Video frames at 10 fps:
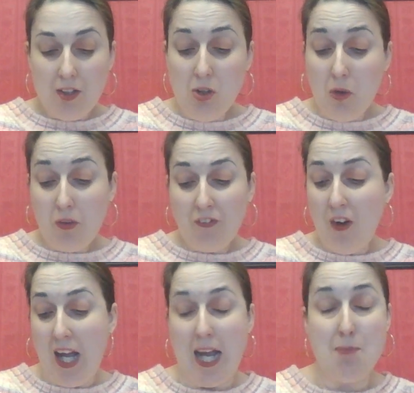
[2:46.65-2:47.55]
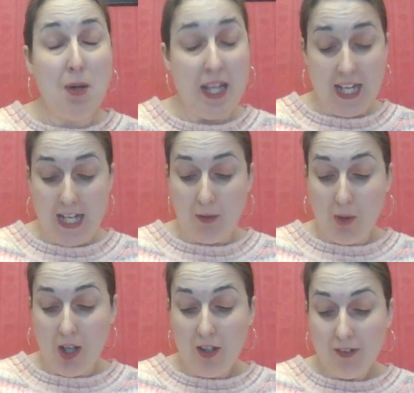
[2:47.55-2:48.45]
look for happy
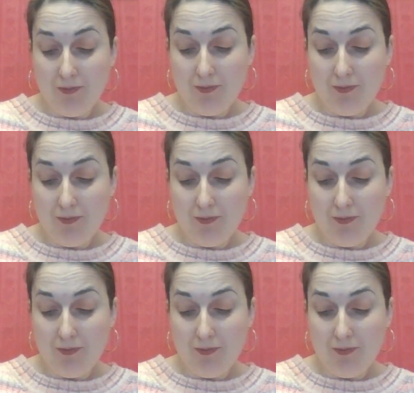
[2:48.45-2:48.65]
hour